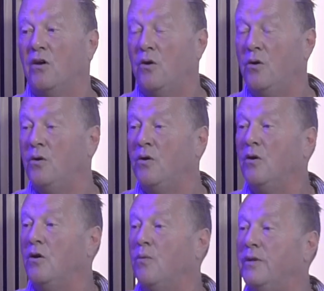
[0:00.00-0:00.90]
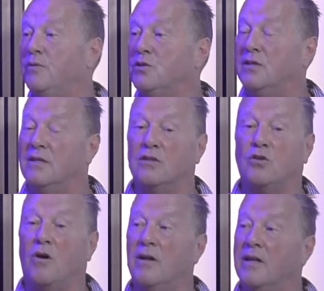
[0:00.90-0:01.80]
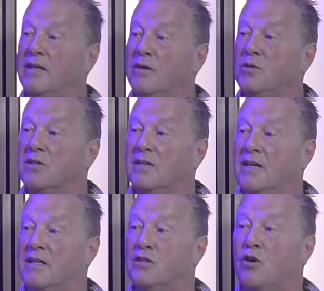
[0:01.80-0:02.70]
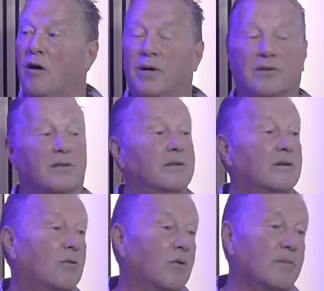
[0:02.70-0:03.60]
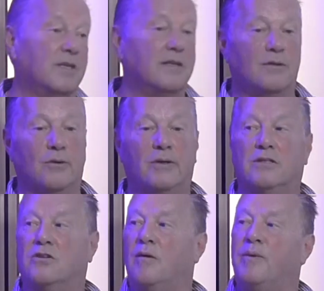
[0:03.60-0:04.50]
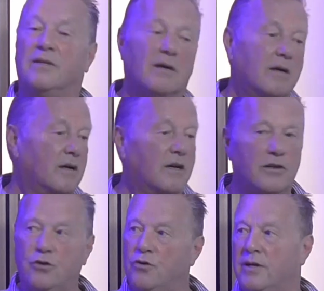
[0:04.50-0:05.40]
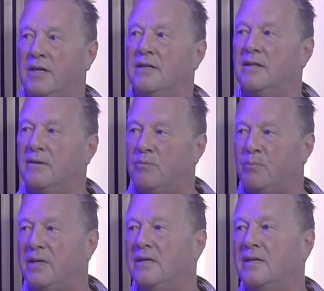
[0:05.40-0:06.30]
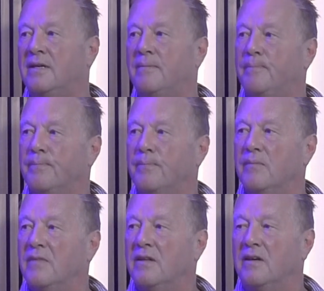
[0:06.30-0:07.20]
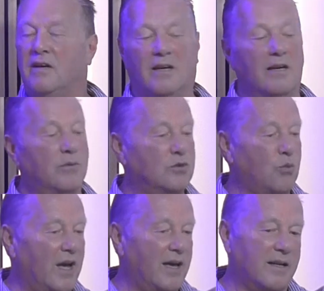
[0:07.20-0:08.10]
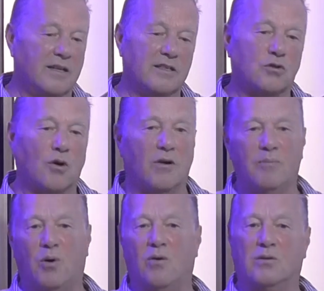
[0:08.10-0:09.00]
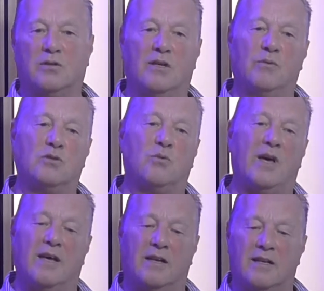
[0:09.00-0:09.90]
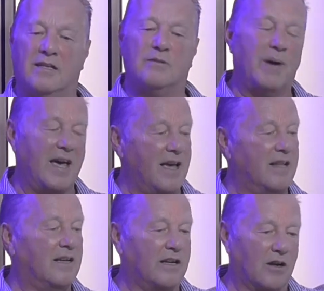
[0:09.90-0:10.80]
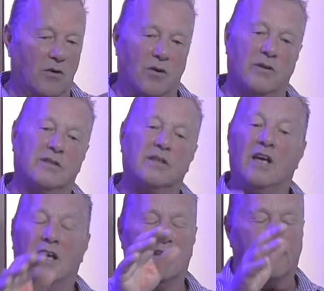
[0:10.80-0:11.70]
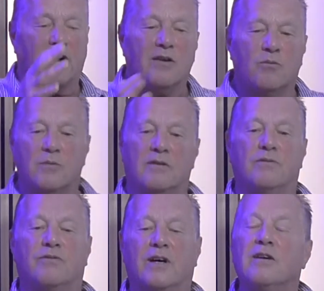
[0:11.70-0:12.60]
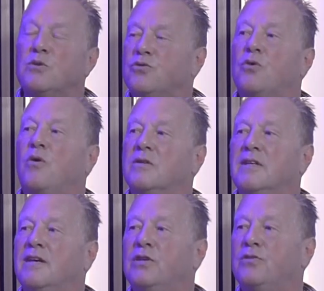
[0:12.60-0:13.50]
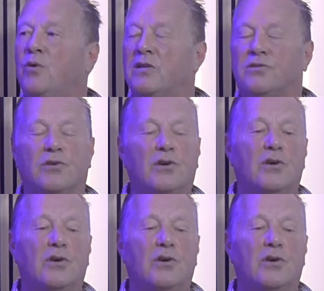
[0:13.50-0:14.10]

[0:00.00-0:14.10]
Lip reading: who, when he was in the toilet, he was going into his cupboard, opening the door of his cupboard, and urinating it, peeing in it. He was waiting in his toy box, he was waiting in his bed in the corner. The thing that was wrong, David, was